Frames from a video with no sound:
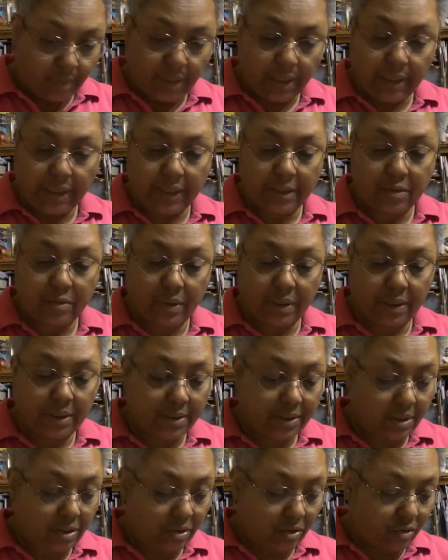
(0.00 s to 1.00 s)
And that's why they
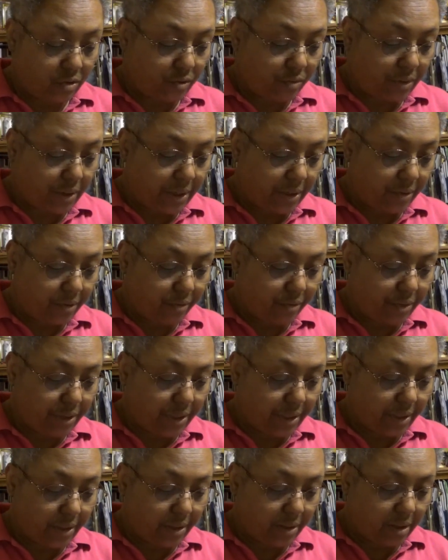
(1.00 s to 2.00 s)
send you red and
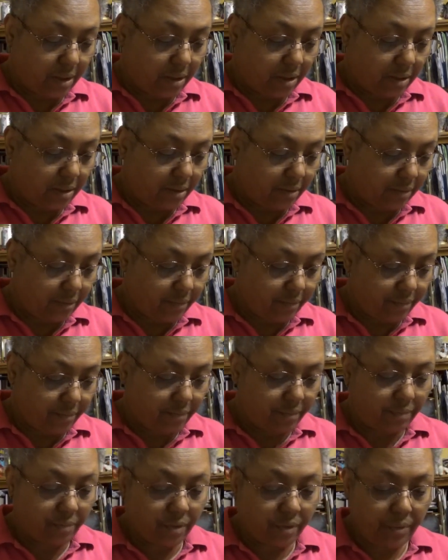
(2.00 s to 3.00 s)
green
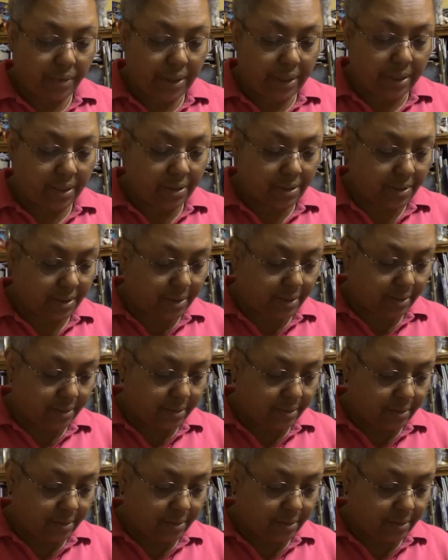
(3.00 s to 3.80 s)
threads.